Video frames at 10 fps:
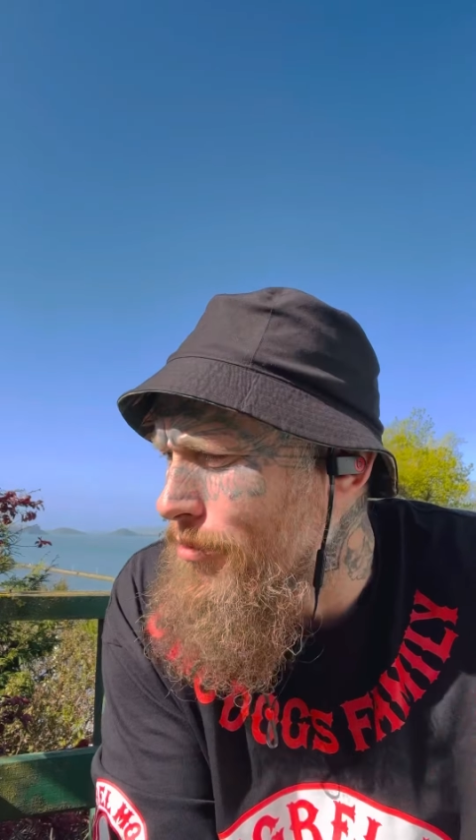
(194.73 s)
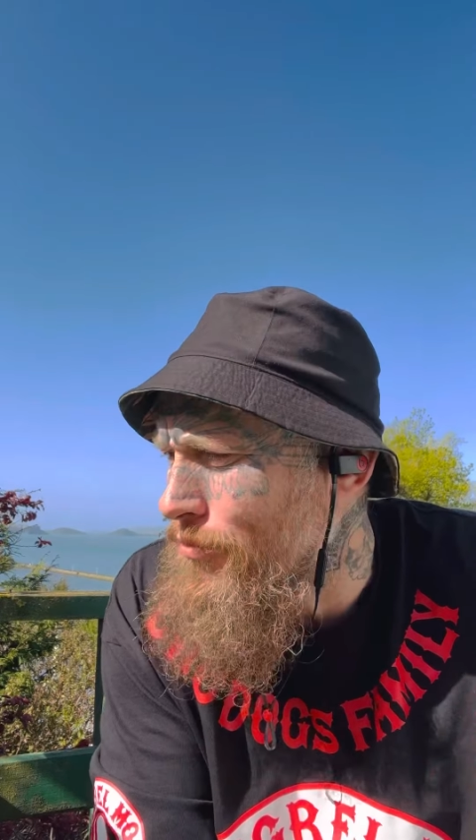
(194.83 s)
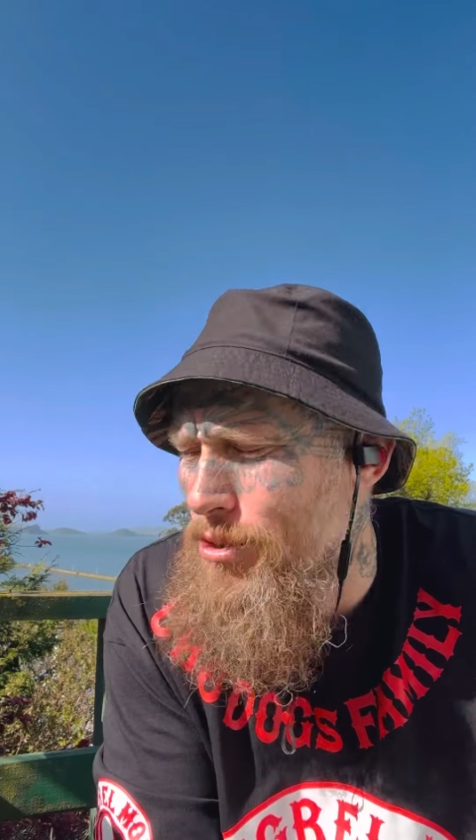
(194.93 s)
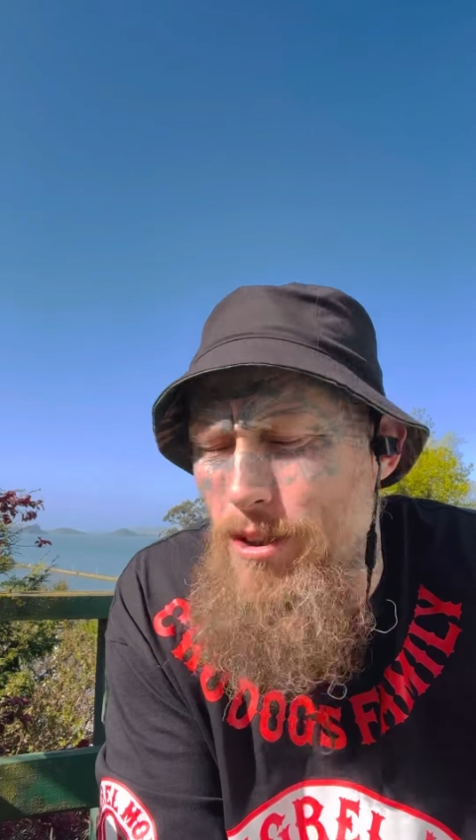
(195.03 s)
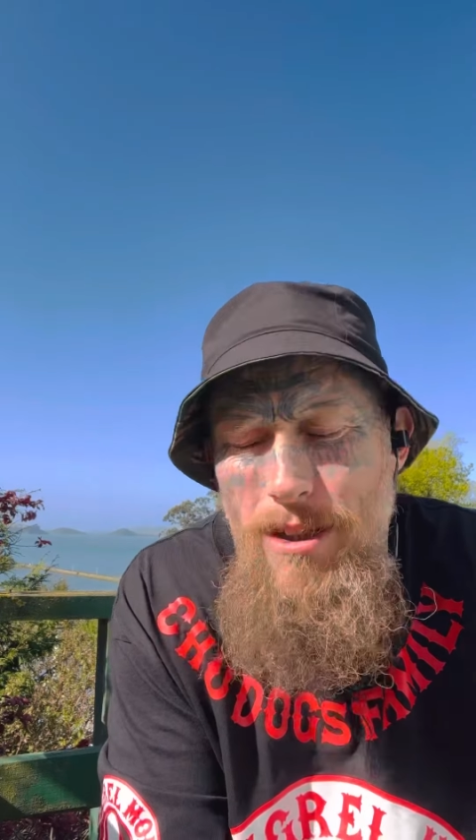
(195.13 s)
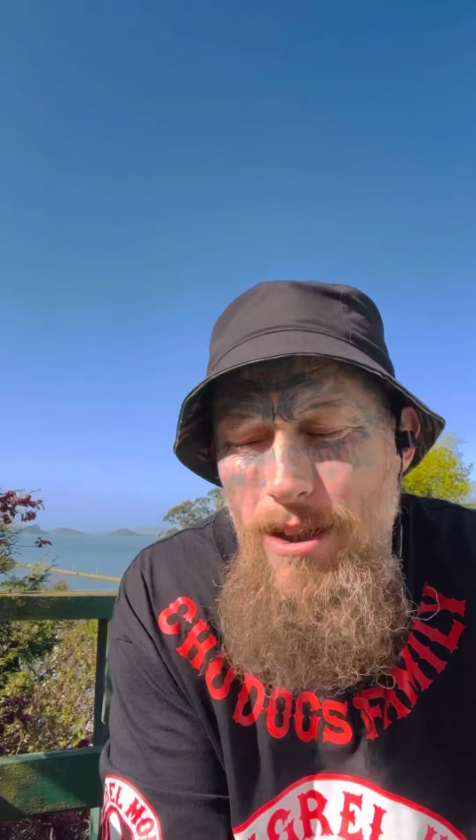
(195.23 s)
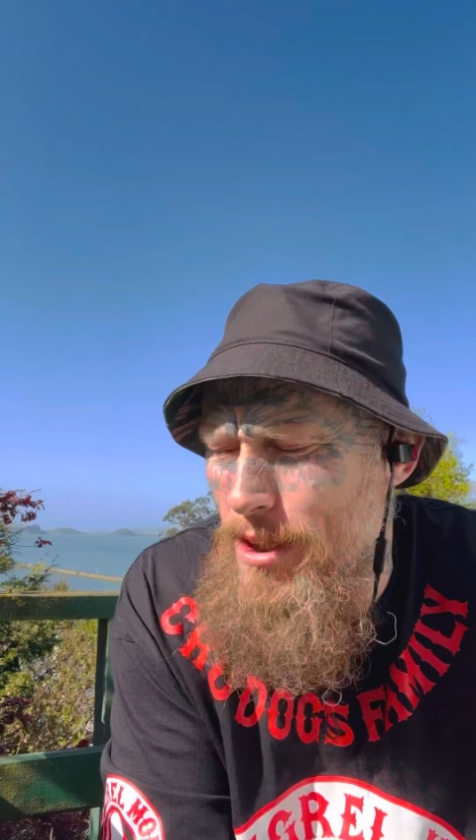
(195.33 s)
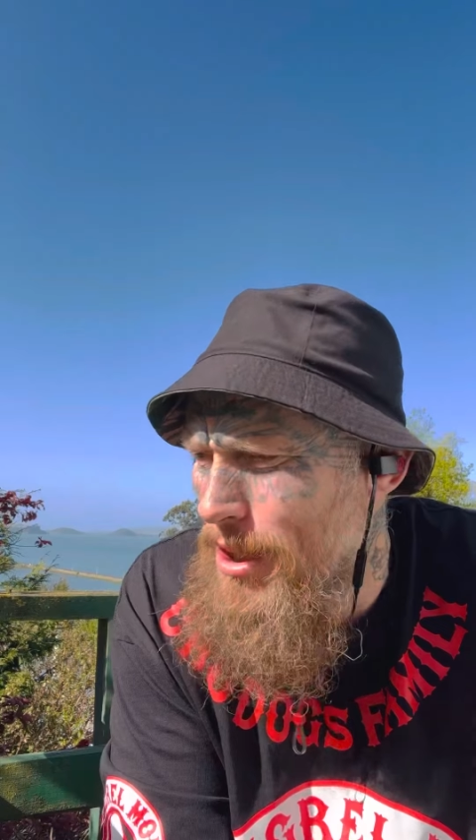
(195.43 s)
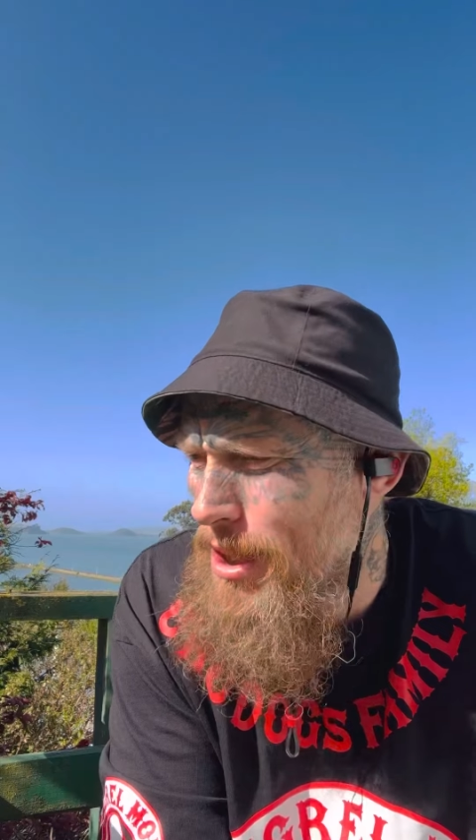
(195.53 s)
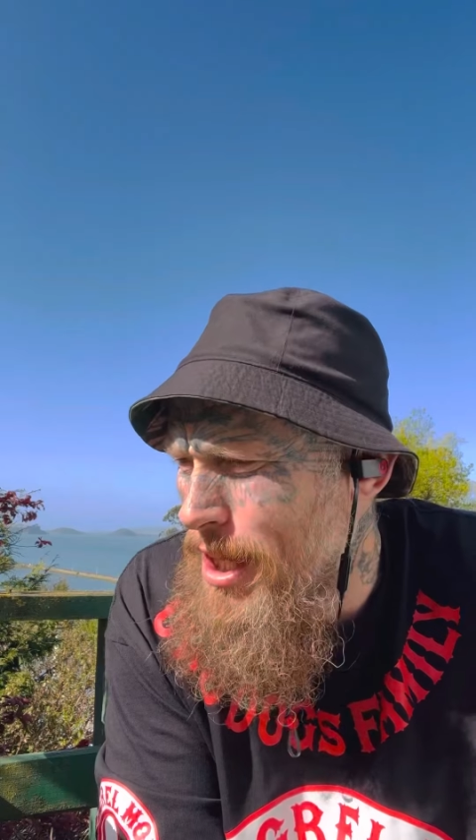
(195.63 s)
different
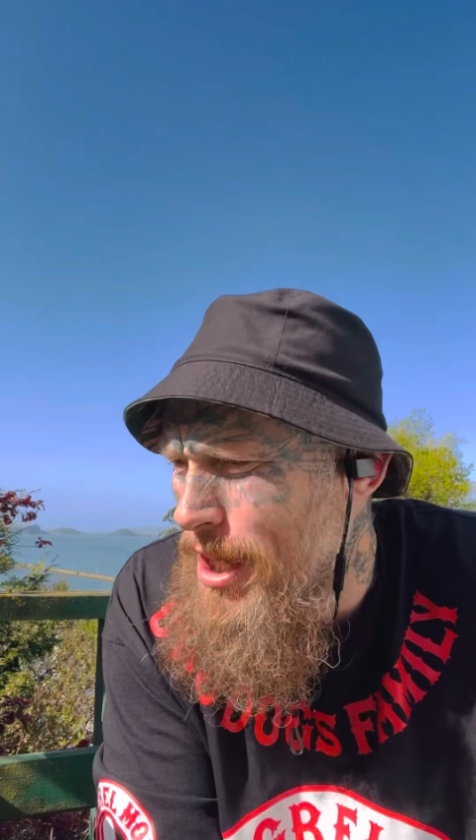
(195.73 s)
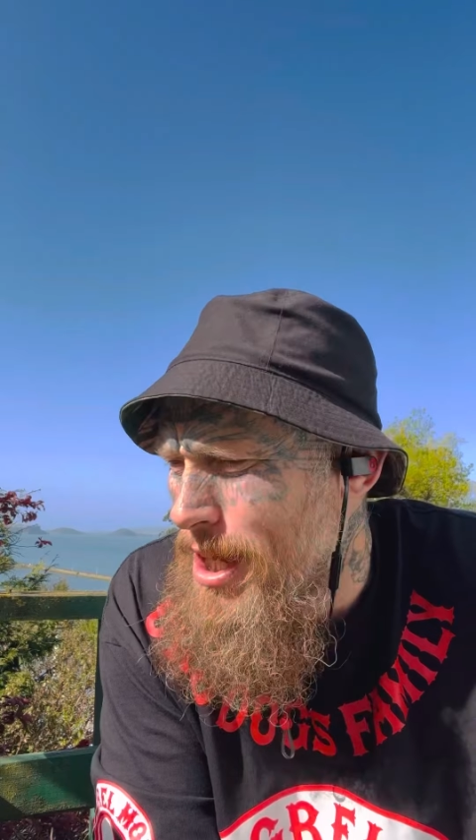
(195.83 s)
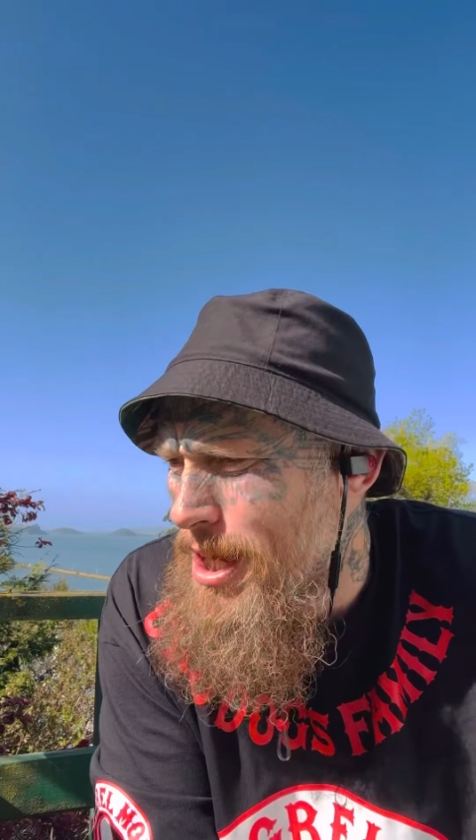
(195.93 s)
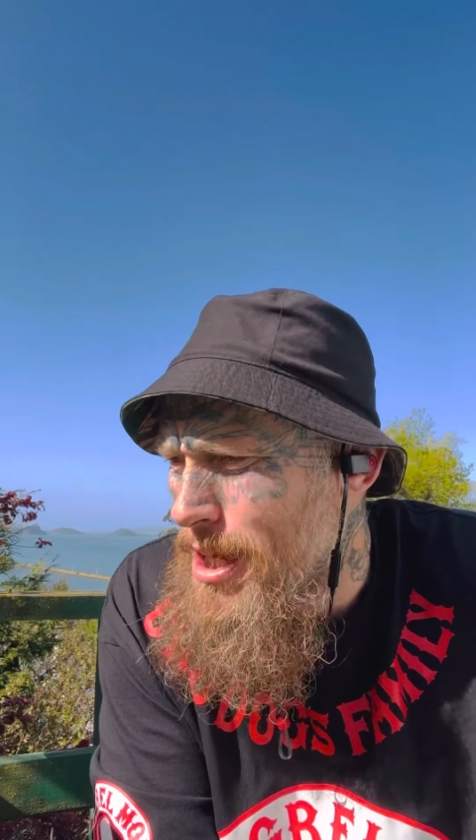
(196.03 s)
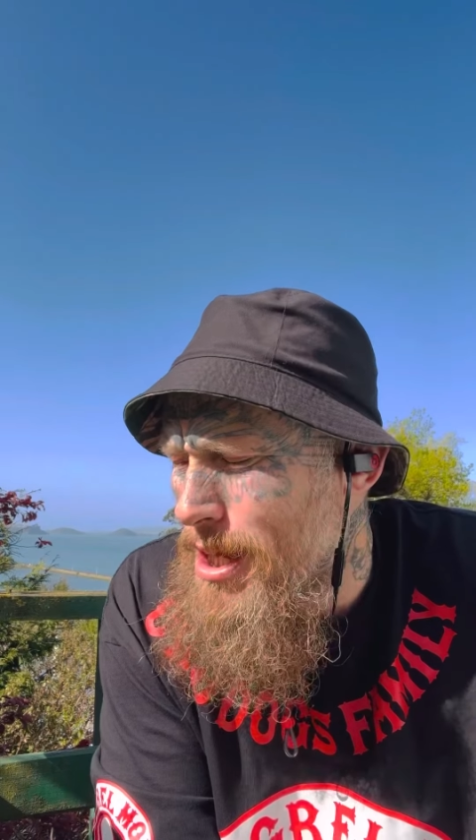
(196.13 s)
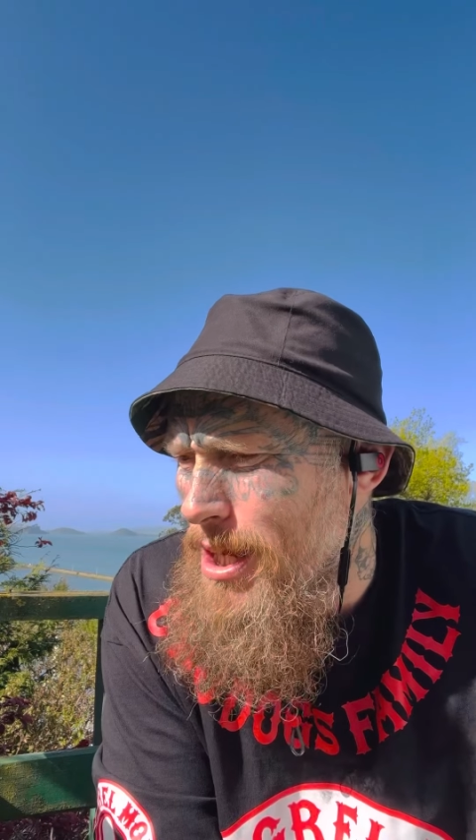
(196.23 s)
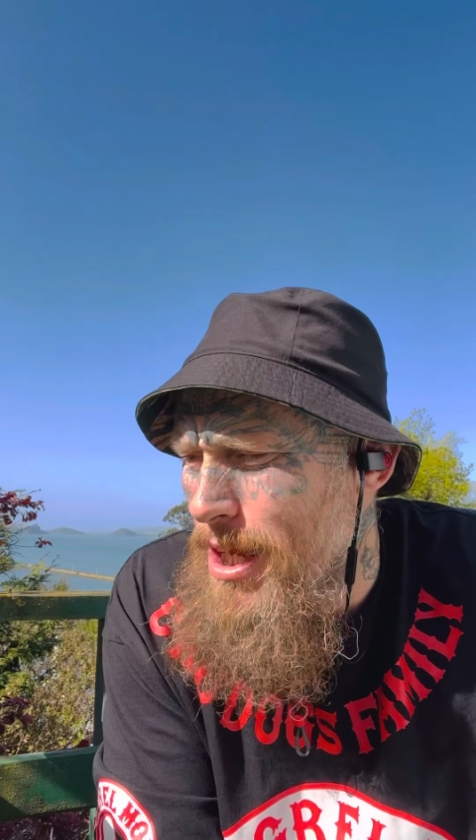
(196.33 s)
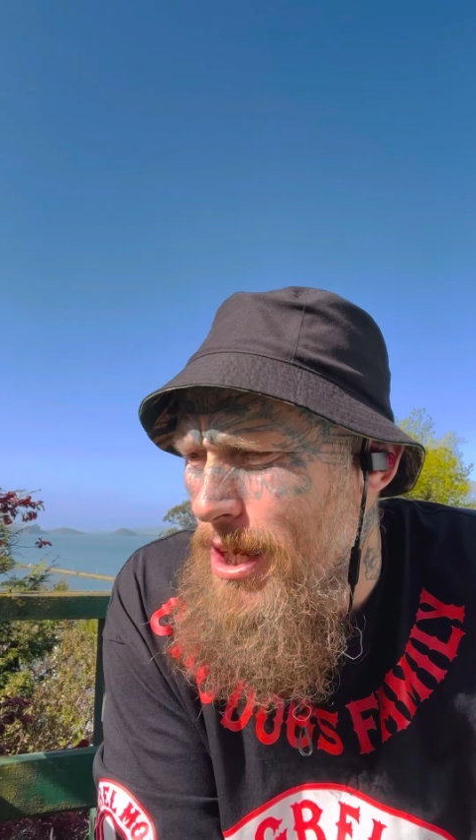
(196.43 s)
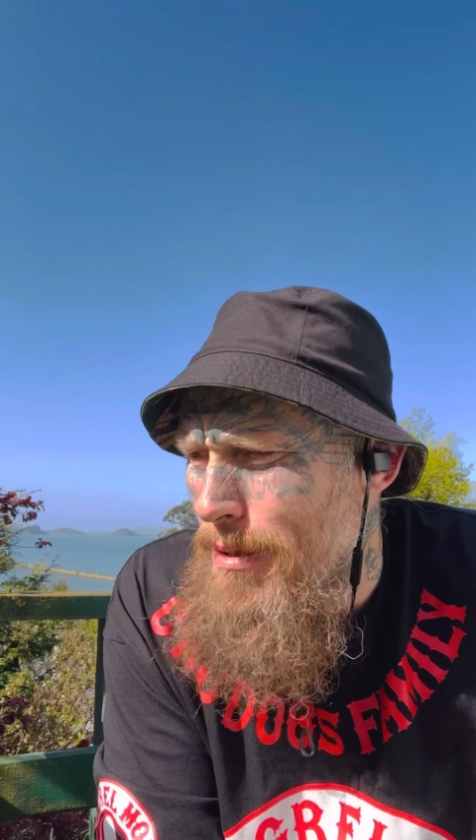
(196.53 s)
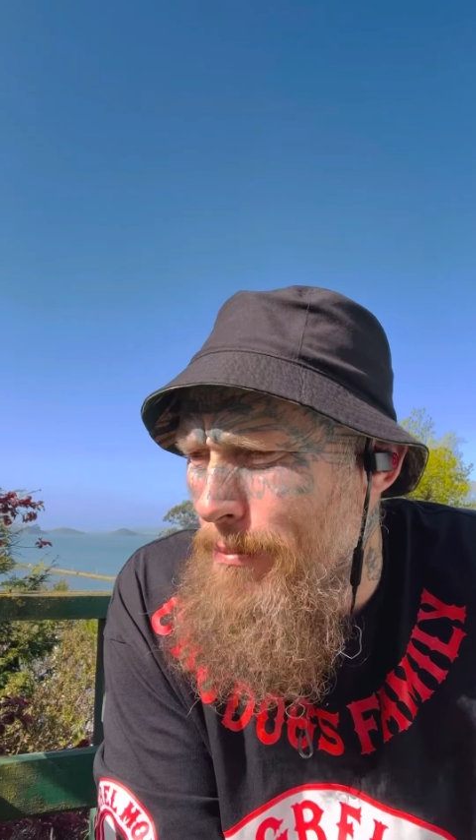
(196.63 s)

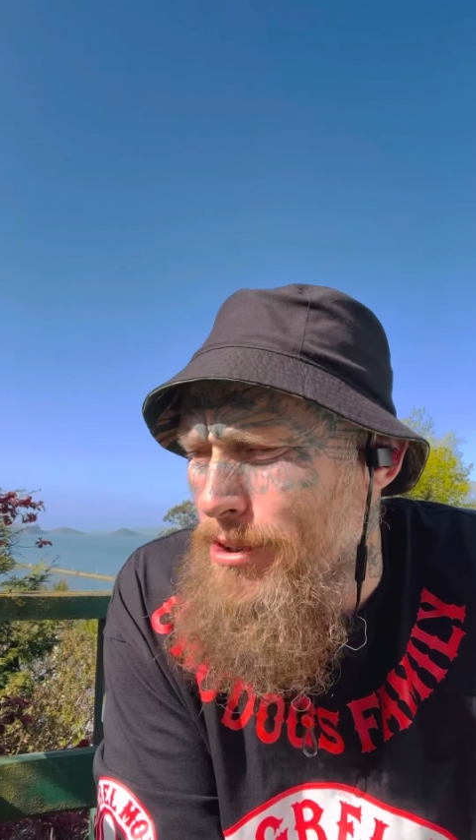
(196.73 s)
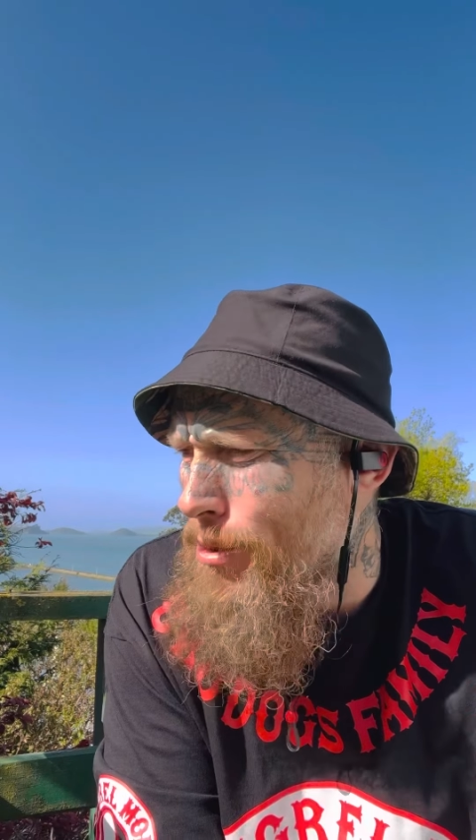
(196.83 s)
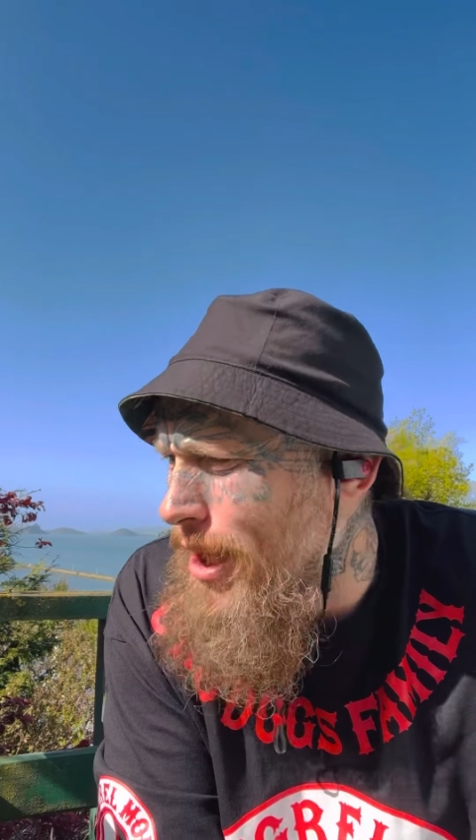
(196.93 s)
martial